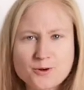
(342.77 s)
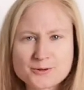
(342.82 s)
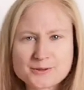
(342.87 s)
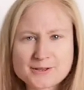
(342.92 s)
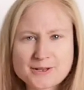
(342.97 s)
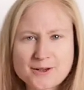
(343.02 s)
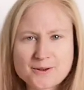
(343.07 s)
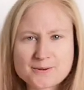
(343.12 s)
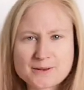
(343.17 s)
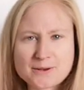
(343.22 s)

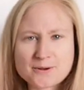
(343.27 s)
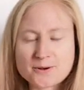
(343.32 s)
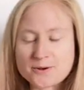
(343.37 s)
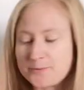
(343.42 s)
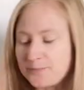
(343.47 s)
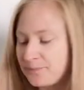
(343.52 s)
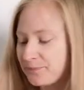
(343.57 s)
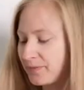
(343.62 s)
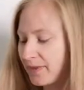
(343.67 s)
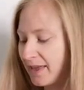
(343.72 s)
what's going
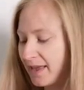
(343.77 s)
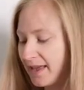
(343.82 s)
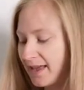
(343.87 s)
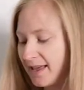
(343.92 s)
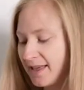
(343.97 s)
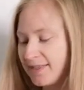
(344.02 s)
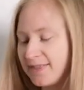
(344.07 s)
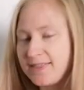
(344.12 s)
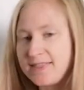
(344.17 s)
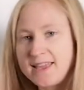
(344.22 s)
on?
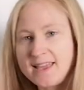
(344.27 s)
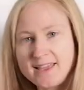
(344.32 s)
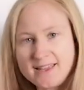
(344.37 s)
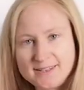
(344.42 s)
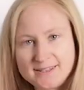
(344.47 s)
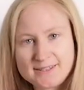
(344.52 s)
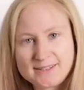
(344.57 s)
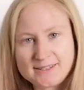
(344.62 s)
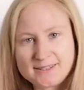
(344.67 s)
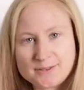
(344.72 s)

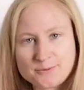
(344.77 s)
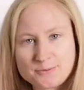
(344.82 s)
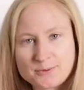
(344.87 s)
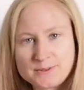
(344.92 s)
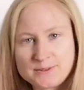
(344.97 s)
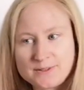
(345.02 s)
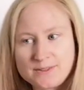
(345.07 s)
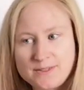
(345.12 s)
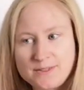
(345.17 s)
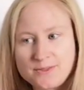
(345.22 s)
This
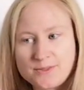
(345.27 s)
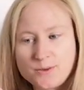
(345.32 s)
was